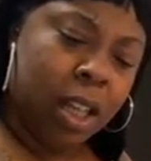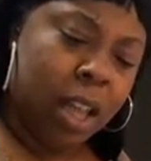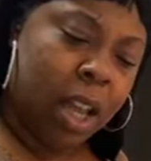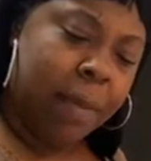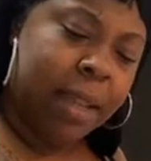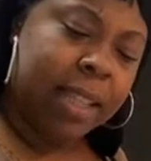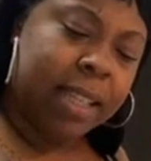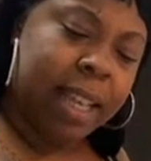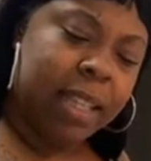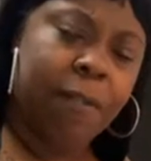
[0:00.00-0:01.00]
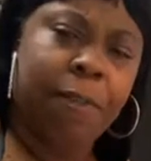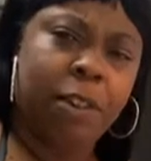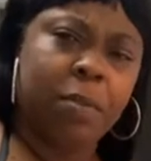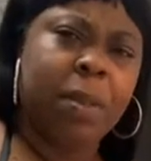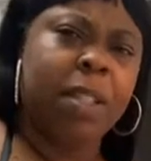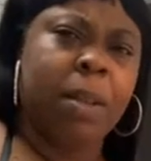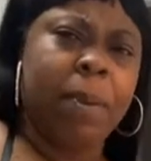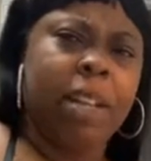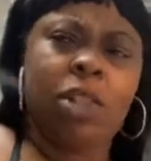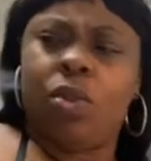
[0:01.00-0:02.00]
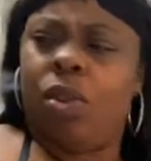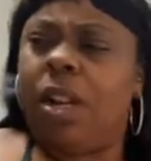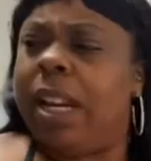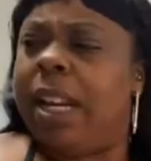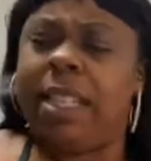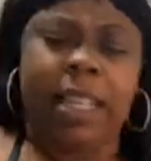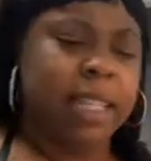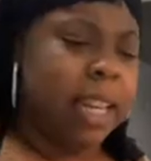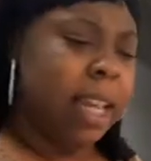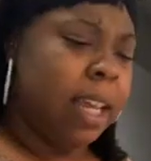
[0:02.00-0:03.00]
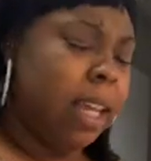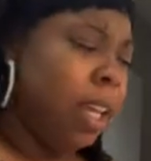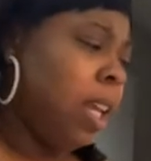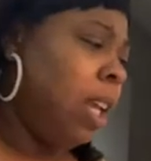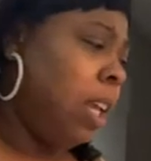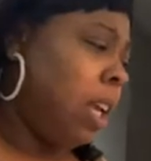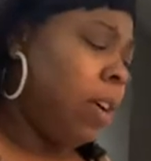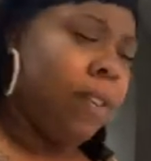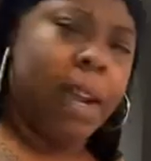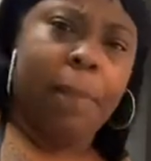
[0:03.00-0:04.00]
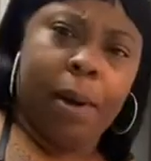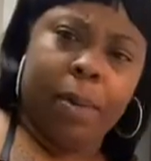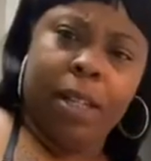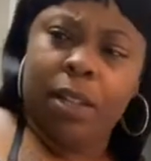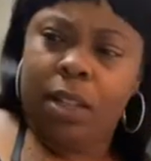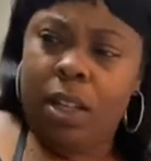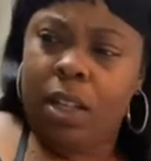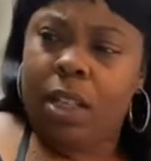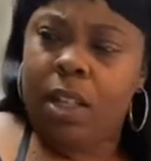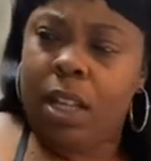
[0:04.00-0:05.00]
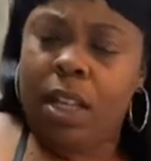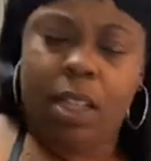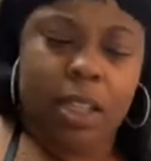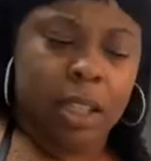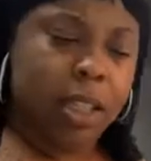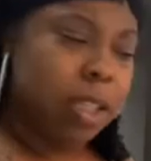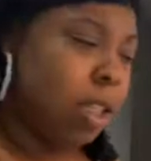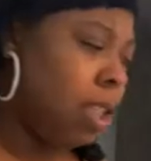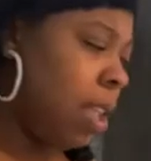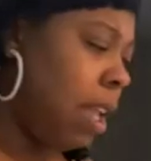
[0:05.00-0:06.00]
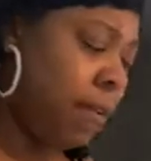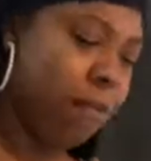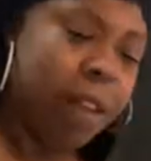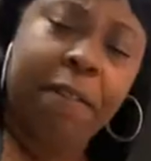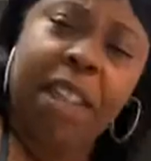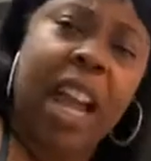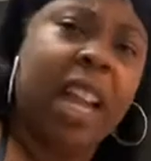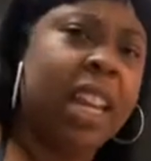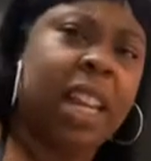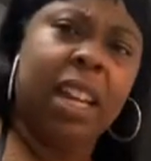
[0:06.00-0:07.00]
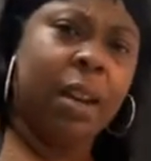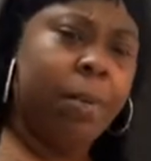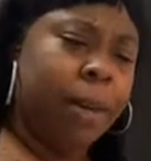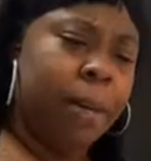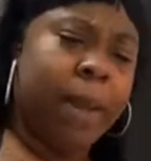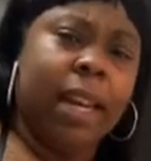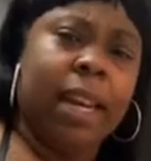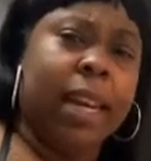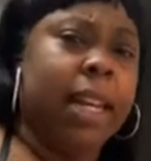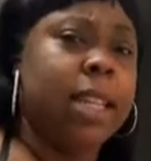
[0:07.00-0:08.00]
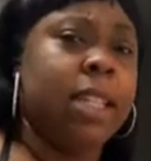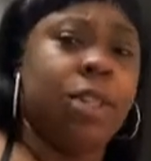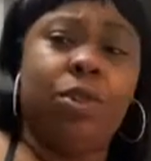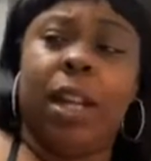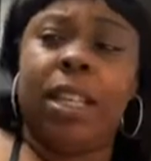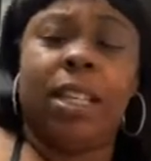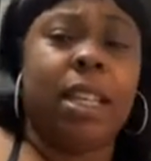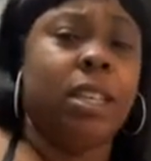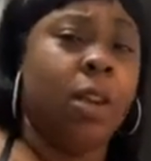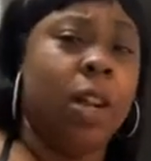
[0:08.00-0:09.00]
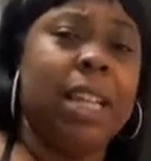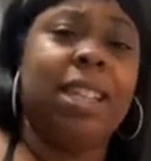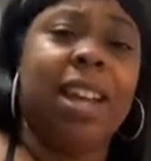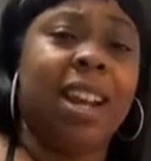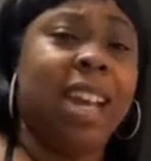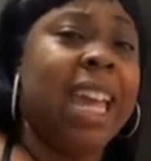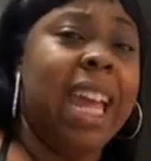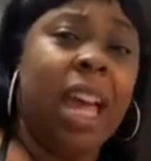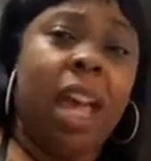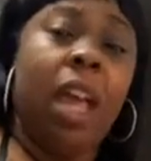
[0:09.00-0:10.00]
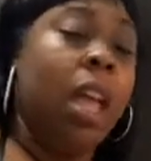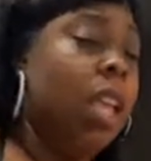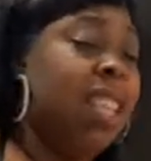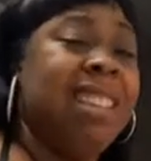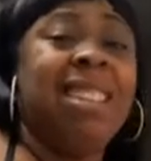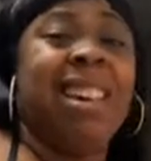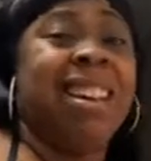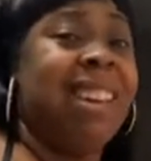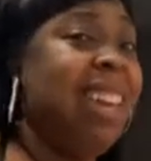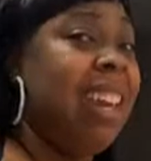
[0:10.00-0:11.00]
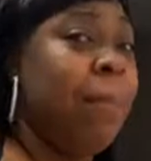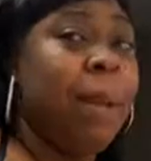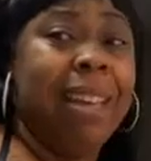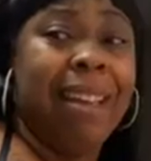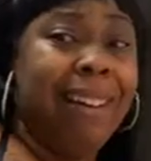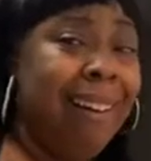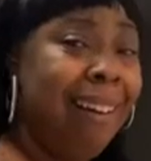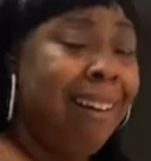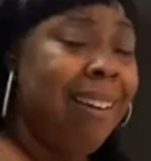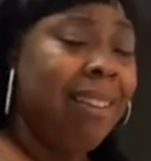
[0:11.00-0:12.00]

I'm going to have to taste the first piece to make sure that it tastes like Korean barbecue sauce, because if not, it ain't no point in making it like this, because you got to taste all this Korean up in here.